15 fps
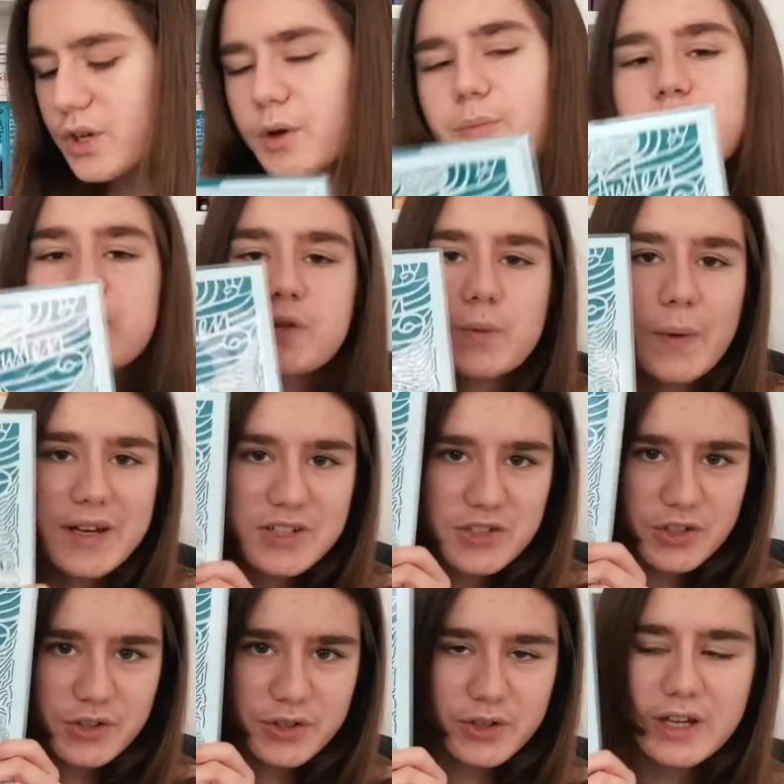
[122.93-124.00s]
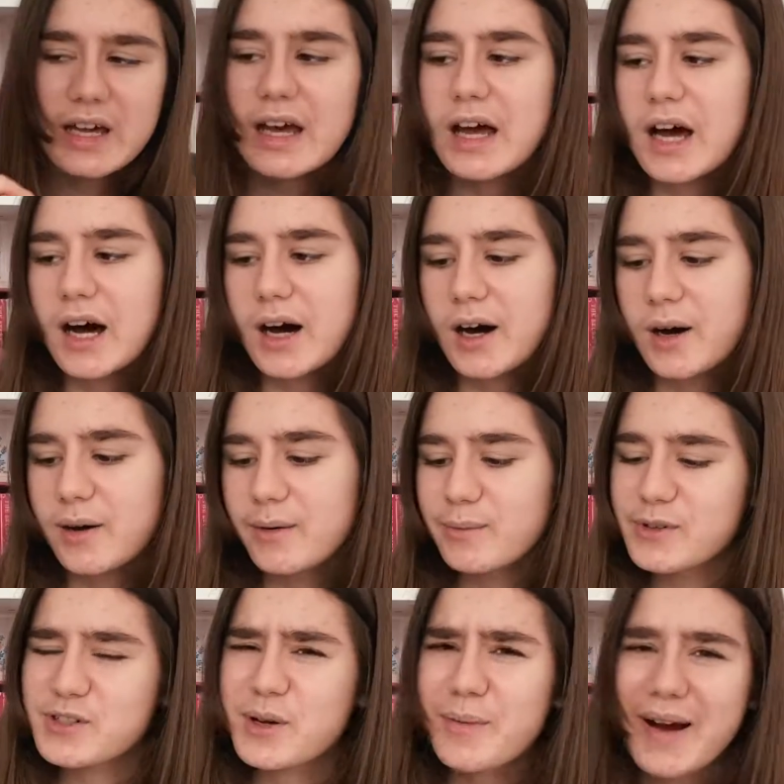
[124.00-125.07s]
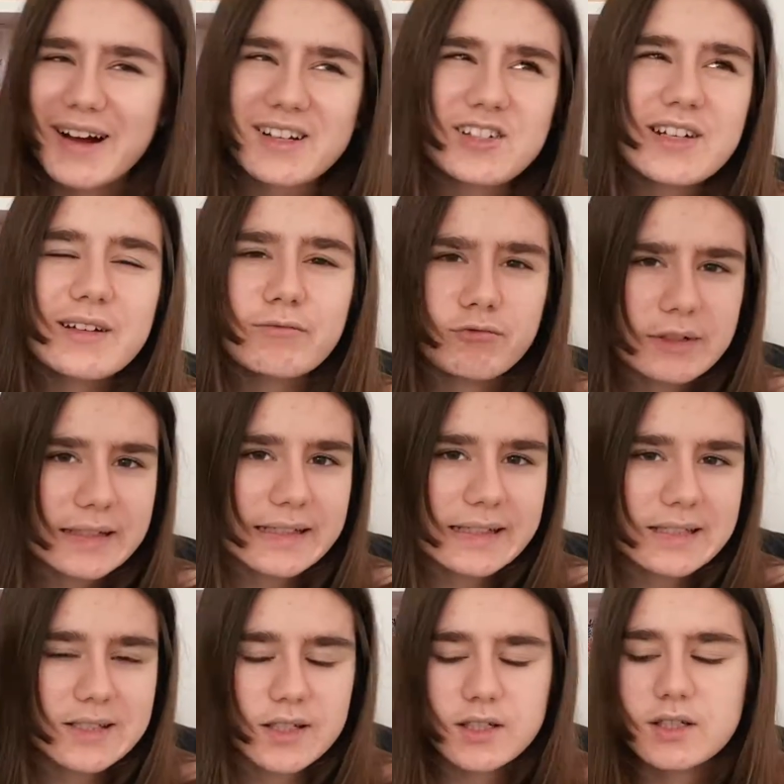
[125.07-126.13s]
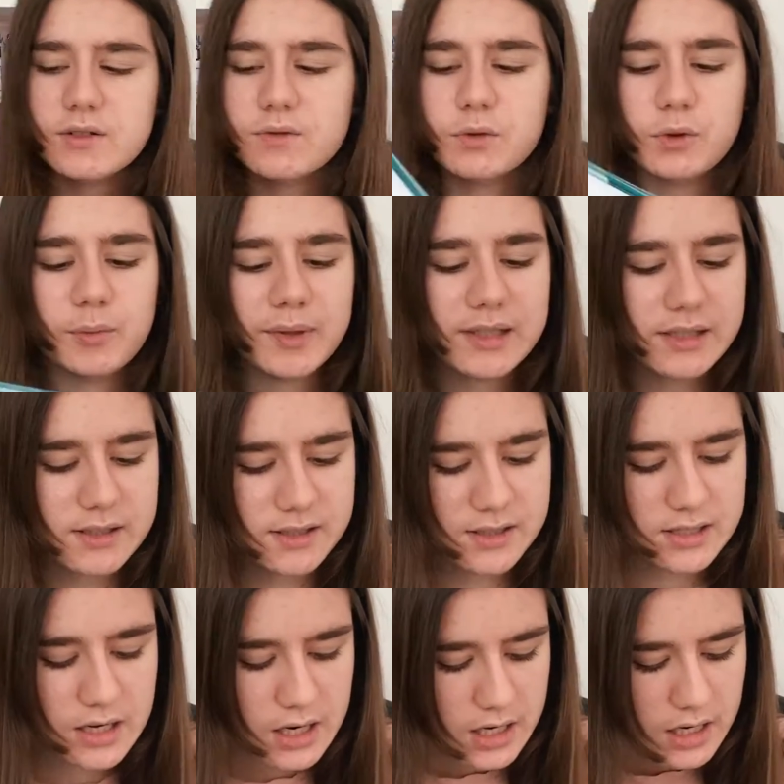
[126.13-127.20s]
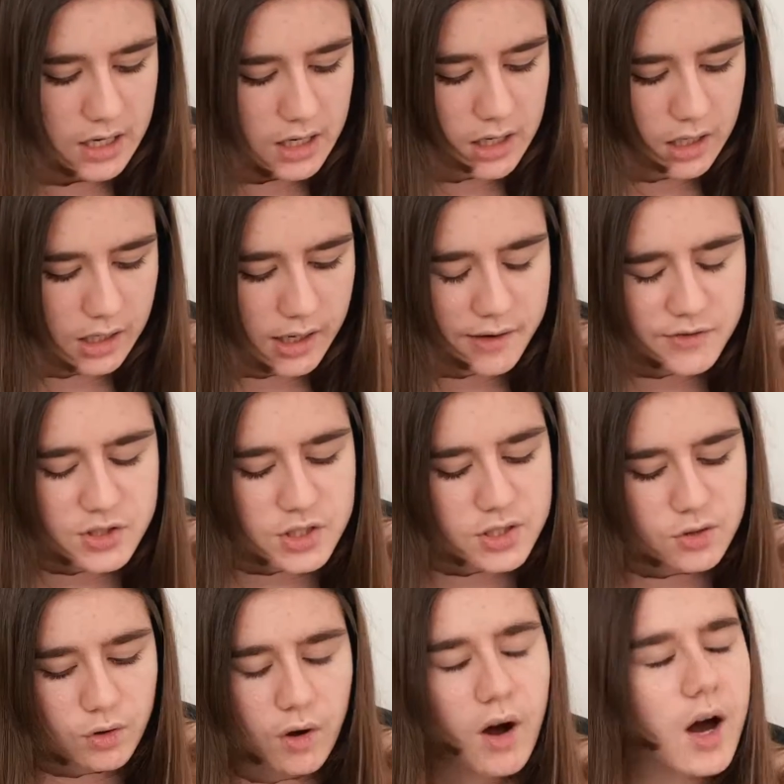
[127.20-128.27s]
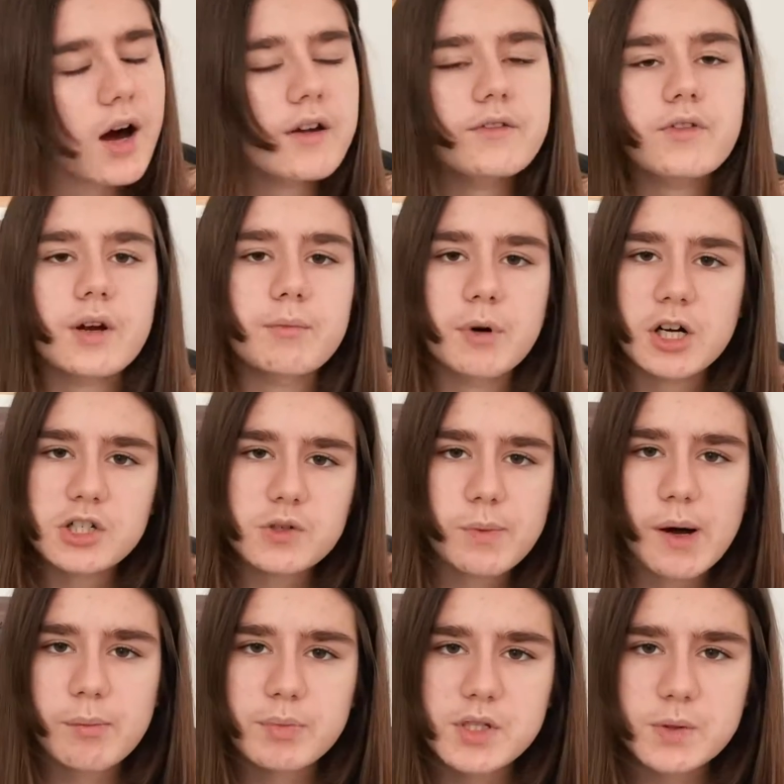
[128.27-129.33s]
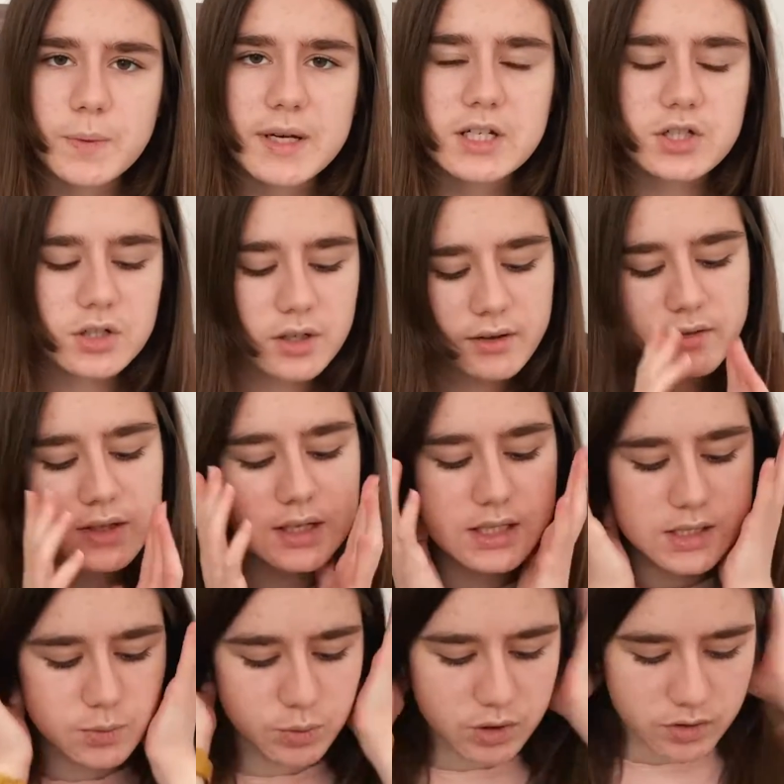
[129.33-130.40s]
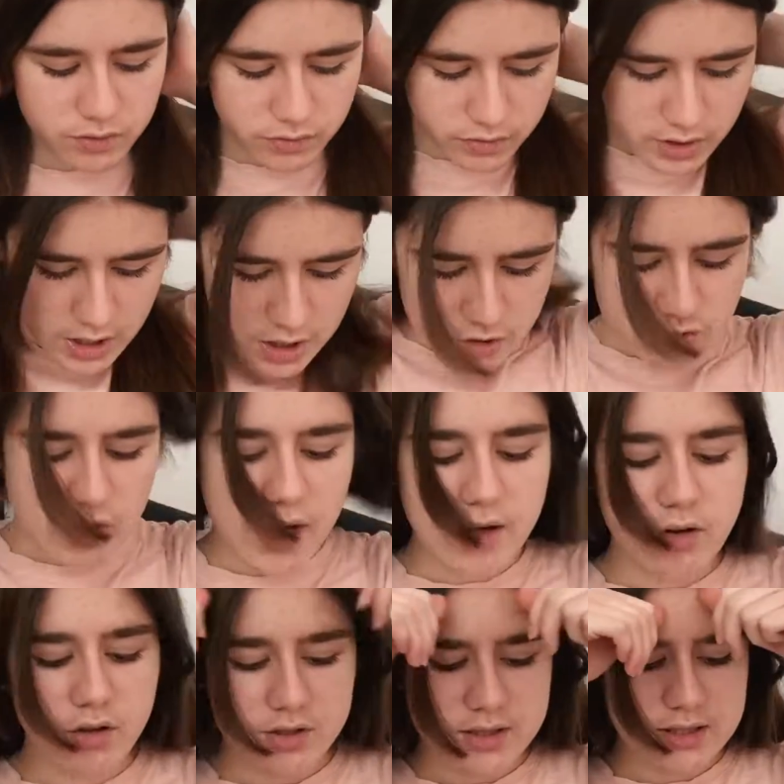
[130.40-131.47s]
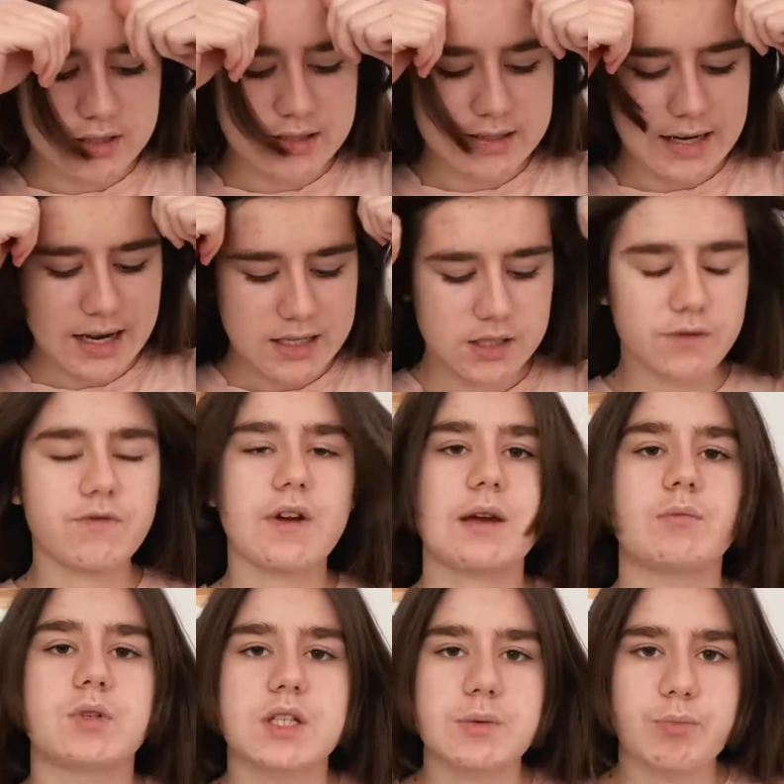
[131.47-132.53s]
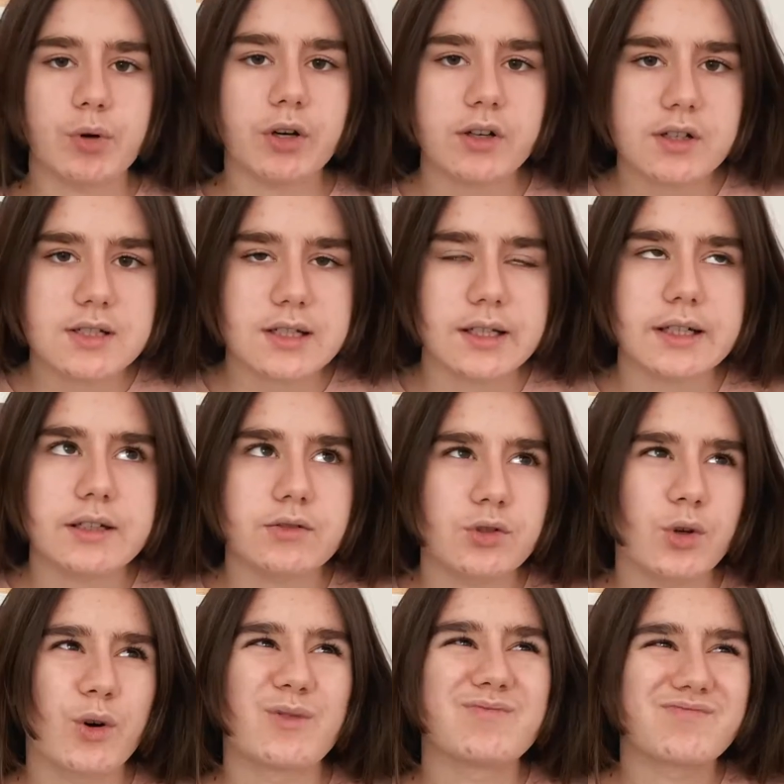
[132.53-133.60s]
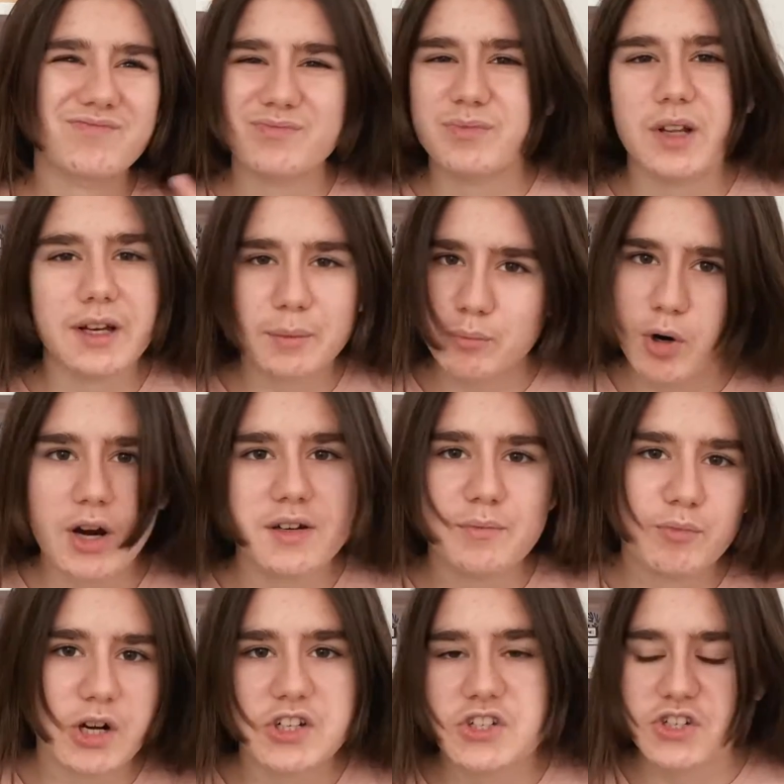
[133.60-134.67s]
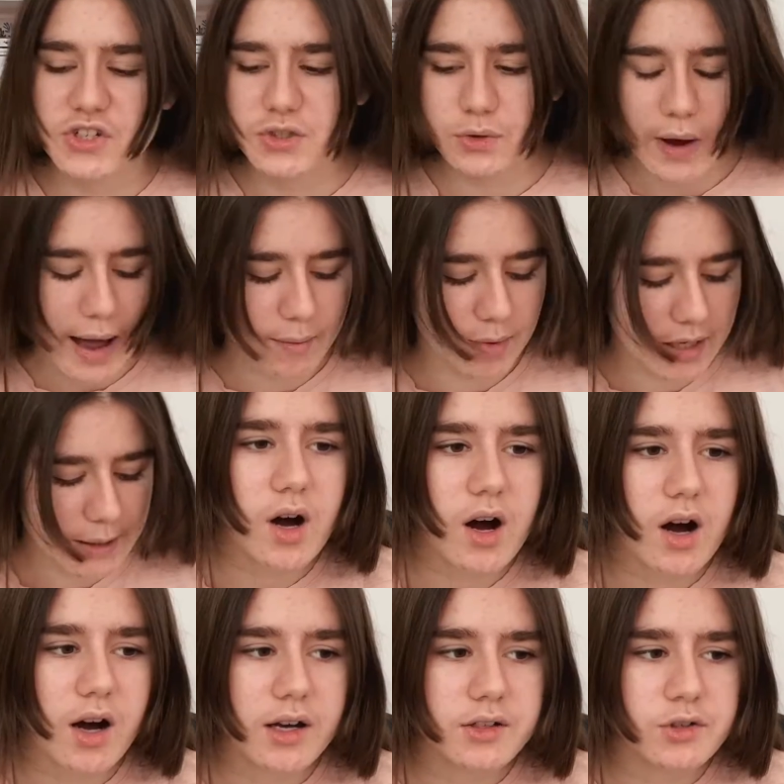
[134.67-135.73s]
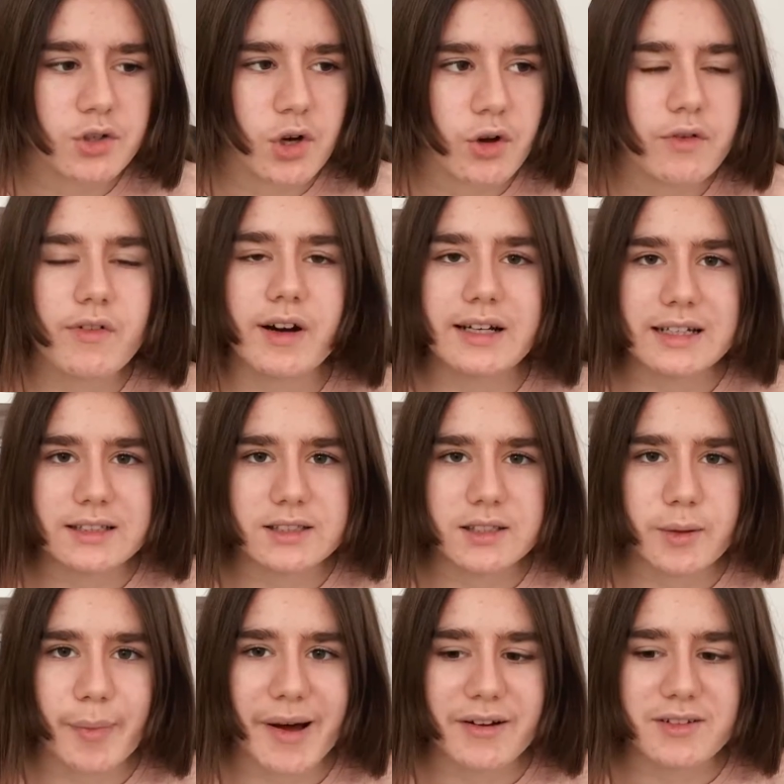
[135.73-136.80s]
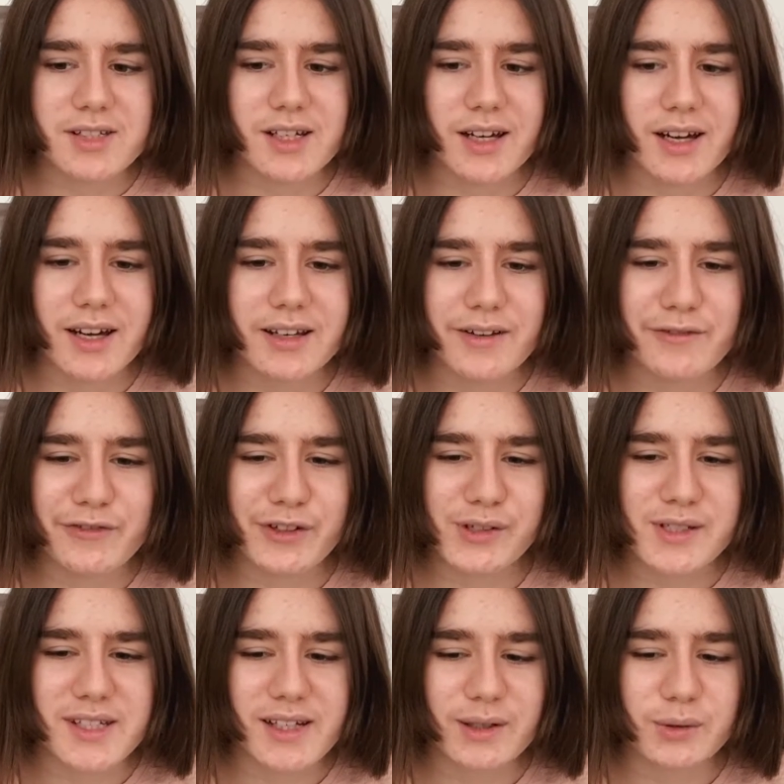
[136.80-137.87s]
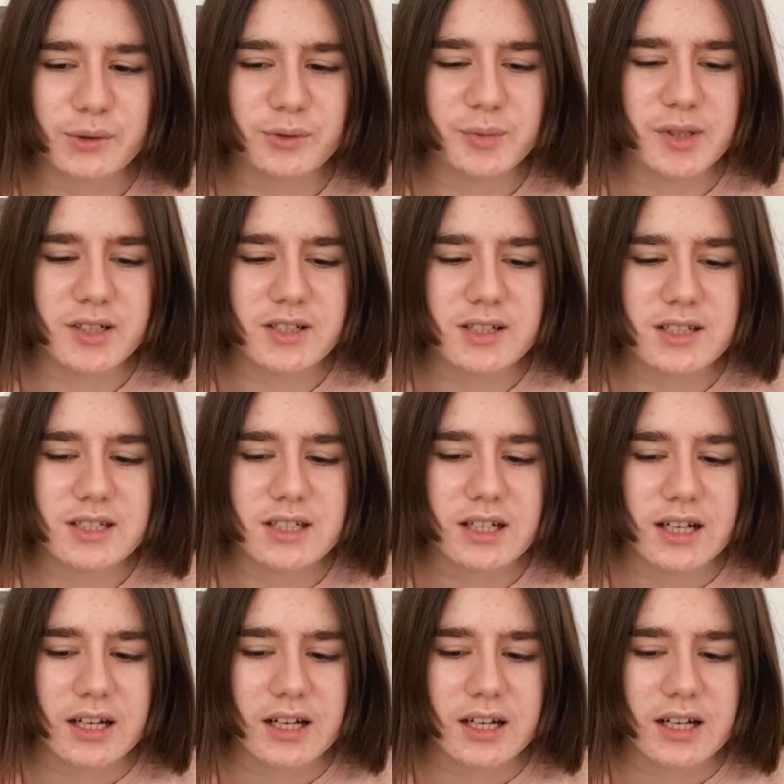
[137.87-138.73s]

Persuasion, which I'm actually really excited for because I've just not heard very much about Persuasion. I think it's one of Jane Austen's less famous books, like not like Pride and Prejudice or Emma. I know very little about it, and it feels like almost